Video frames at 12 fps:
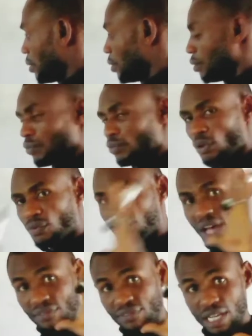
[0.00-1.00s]
for 5
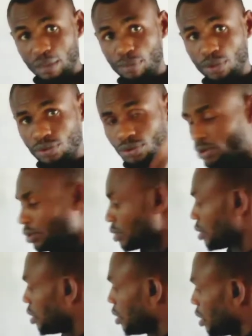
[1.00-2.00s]
carbons,
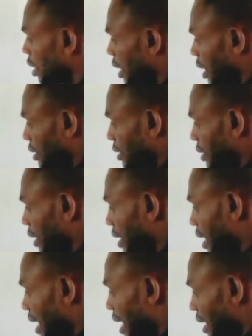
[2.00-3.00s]
and
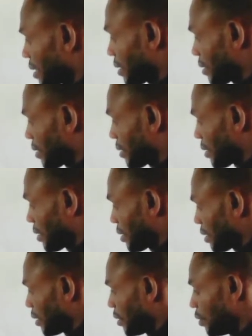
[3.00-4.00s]
then X
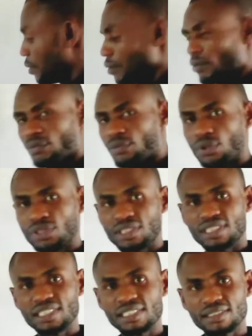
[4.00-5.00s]
for
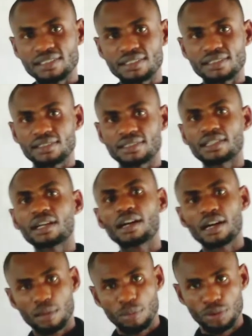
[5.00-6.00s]
6
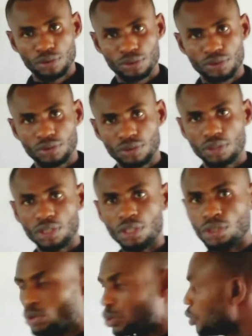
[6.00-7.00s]
carbons.
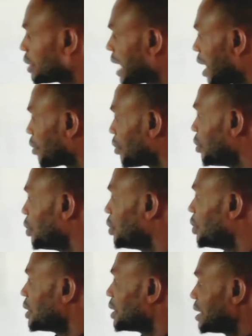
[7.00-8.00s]
So now
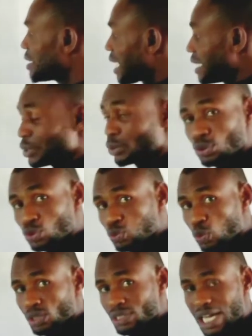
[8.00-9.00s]
these are the root
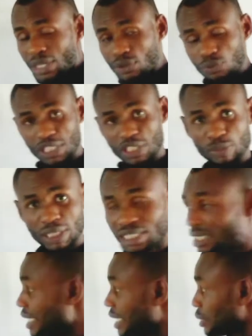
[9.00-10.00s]
word. Are you with me?
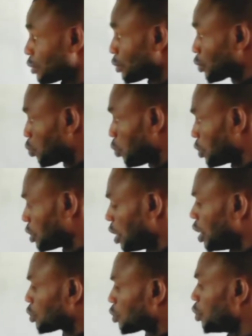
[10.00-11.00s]
These are the root word.
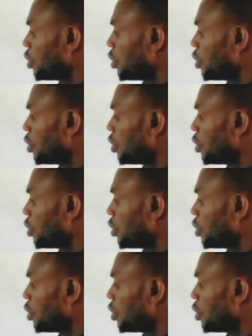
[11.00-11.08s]
So